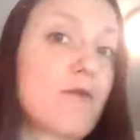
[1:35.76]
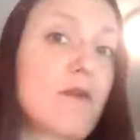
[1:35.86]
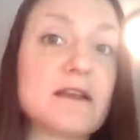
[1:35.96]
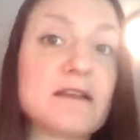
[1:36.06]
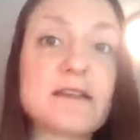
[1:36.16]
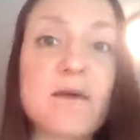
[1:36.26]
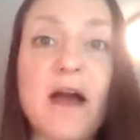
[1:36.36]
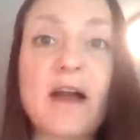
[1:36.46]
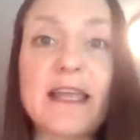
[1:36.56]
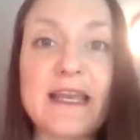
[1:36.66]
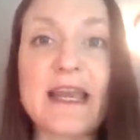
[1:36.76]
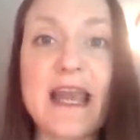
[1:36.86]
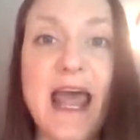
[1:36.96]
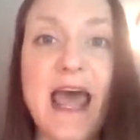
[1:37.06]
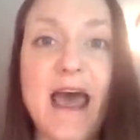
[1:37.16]
runs amok and
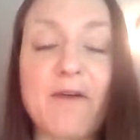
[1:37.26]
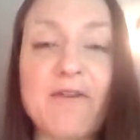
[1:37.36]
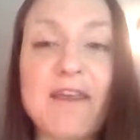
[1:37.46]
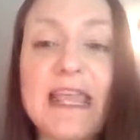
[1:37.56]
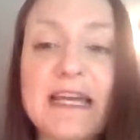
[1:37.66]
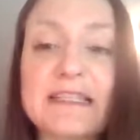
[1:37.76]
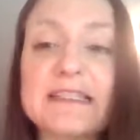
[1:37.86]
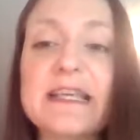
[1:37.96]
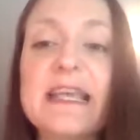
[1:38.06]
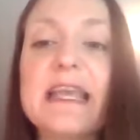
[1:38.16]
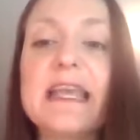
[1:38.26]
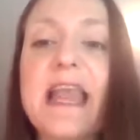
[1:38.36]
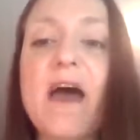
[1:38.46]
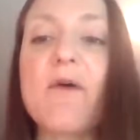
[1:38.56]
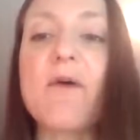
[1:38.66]
out of hand.
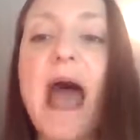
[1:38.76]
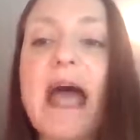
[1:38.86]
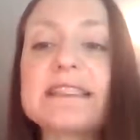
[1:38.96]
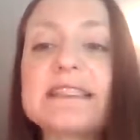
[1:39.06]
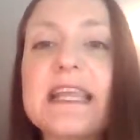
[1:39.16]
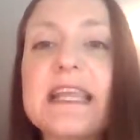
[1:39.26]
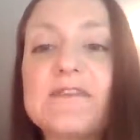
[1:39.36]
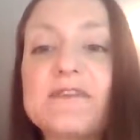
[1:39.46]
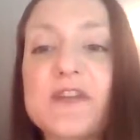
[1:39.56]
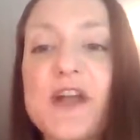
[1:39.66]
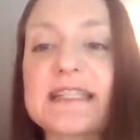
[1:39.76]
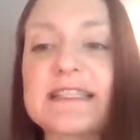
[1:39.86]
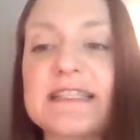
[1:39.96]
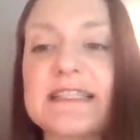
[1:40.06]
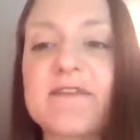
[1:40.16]
Now, oxidative stress
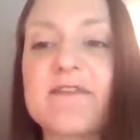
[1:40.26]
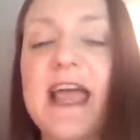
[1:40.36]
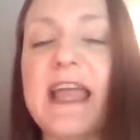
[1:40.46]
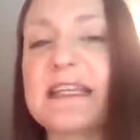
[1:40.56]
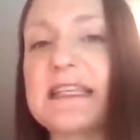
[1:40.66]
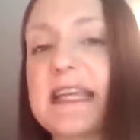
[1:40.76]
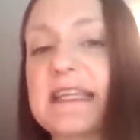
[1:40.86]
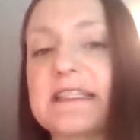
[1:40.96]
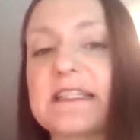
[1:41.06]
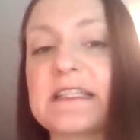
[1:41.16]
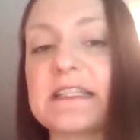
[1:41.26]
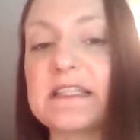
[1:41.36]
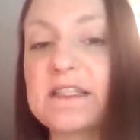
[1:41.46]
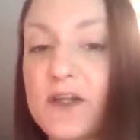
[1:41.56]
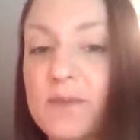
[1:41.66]
is defined as the
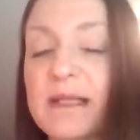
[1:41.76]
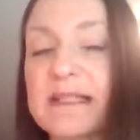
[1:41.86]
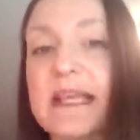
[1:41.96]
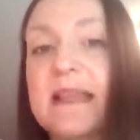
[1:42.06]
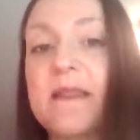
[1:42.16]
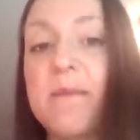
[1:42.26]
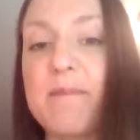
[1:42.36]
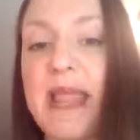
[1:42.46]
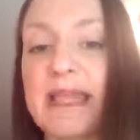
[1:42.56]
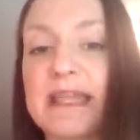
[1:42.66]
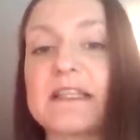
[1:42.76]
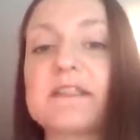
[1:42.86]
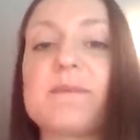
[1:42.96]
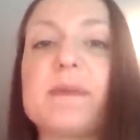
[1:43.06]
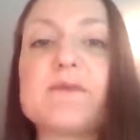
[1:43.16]
disturbance in the
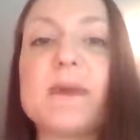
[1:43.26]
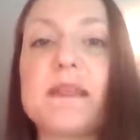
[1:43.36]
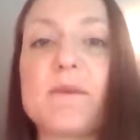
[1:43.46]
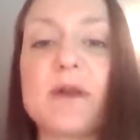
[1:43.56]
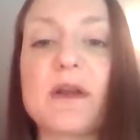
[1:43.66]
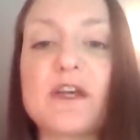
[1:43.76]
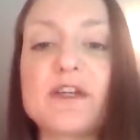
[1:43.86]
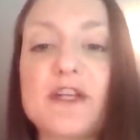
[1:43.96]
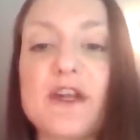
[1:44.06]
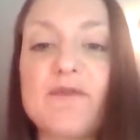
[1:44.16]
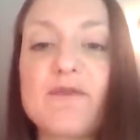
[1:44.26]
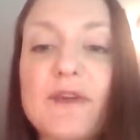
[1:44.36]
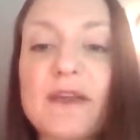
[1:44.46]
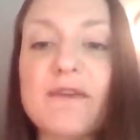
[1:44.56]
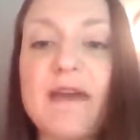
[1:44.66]
balance between the production of
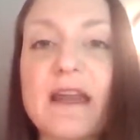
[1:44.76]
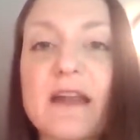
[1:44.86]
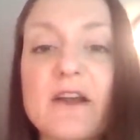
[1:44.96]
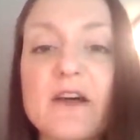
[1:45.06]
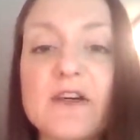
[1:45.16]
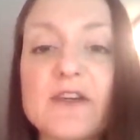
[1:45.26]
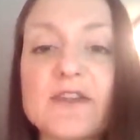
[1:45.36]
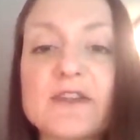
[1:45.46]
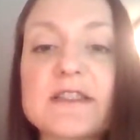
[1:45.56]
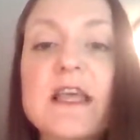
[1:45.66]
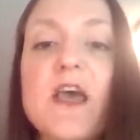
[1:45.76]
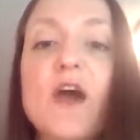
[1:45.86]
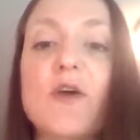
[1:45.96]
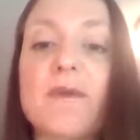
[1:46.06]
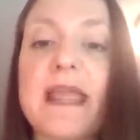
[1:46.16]
free radicals
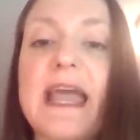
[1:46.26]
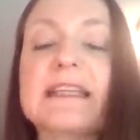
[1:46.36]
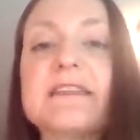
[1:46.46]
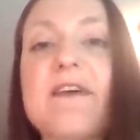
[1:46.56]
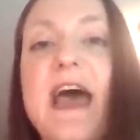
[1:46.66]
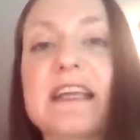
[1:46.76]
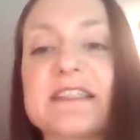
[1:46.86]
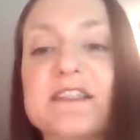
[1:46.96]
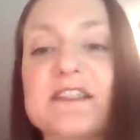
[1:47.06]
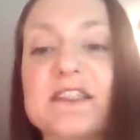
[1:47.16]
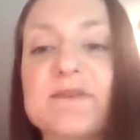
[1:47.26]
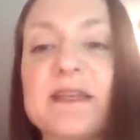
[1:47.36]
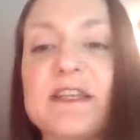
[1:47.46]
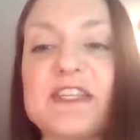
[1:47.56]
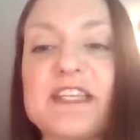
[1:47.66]
or reactive oxygen
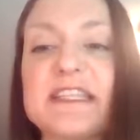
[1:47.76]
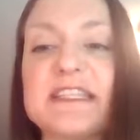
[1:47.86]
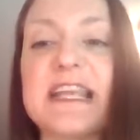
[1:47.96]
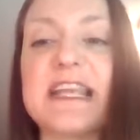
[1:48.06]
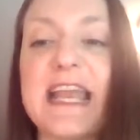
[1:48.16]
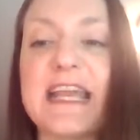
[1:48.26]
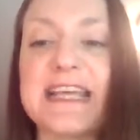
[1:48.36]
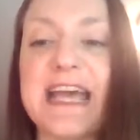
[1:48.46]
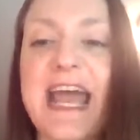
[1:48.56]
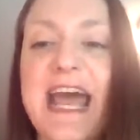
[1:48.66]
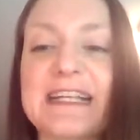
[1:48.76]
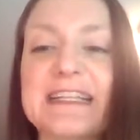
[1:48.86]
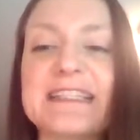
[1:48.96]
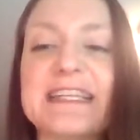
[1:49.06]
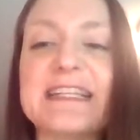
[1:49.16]
species and
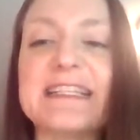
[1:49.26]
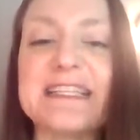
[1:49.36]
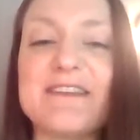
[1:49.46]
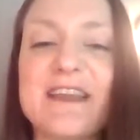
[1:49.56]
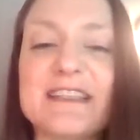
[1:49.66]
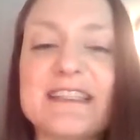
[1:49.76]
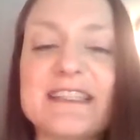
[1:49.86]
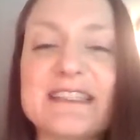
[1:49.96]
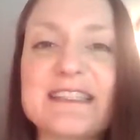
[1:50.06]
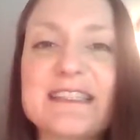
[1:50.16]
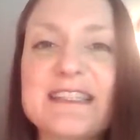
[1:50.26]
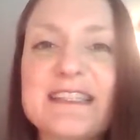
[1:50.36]
antioxidant defenses.